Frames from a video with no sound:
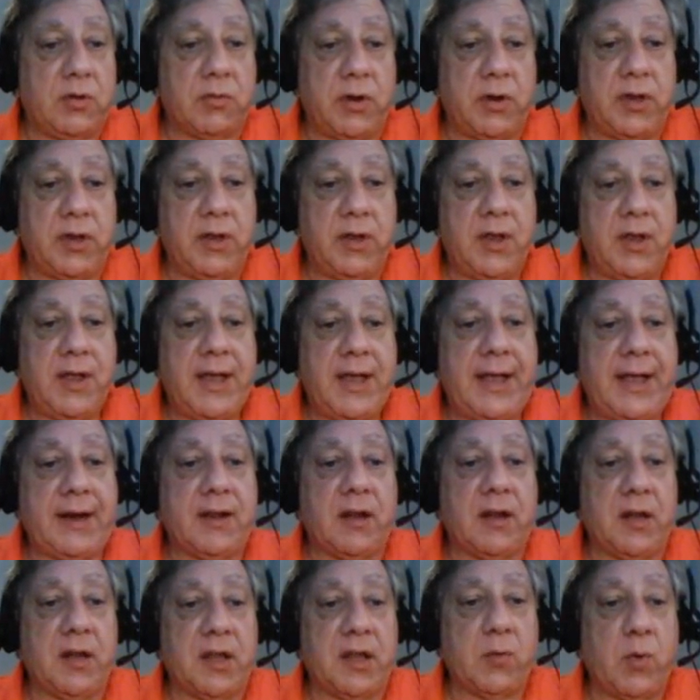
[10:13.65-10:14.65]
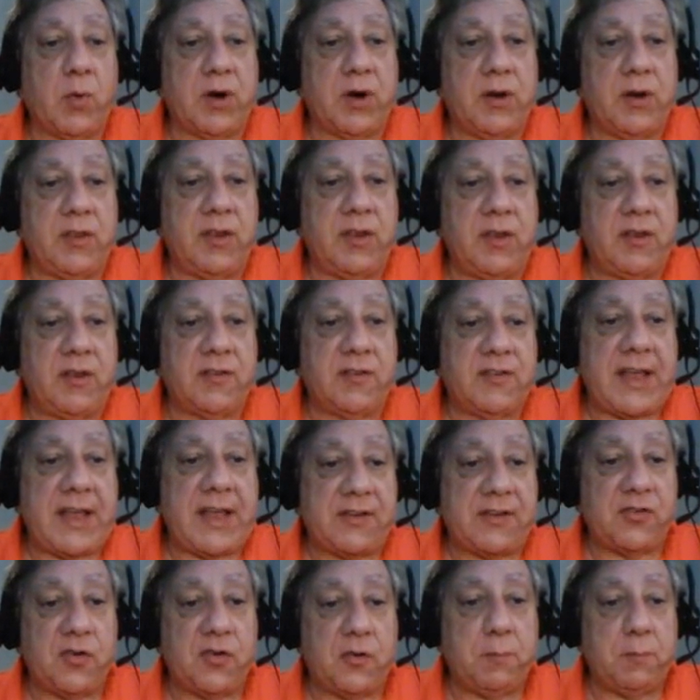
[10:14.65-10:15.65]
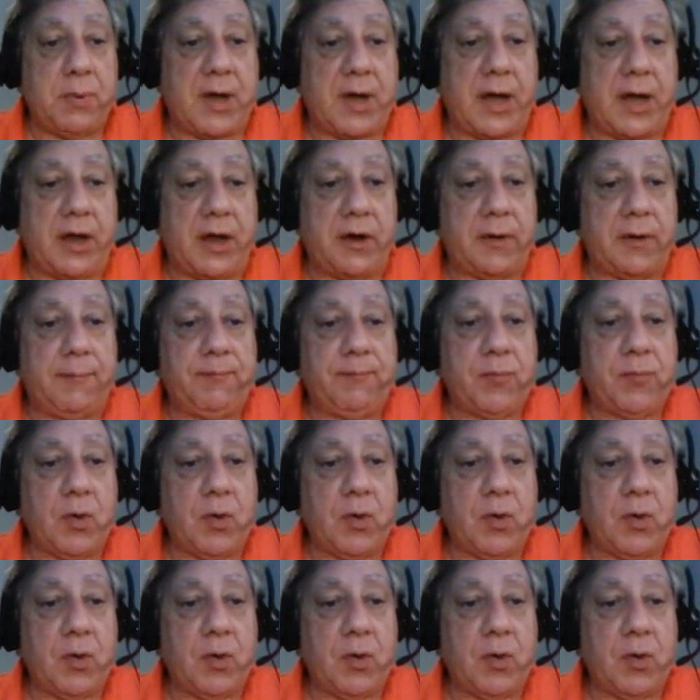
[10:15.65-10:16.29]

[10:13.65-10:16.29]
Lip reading: 3 and click one of these. That's your buyer.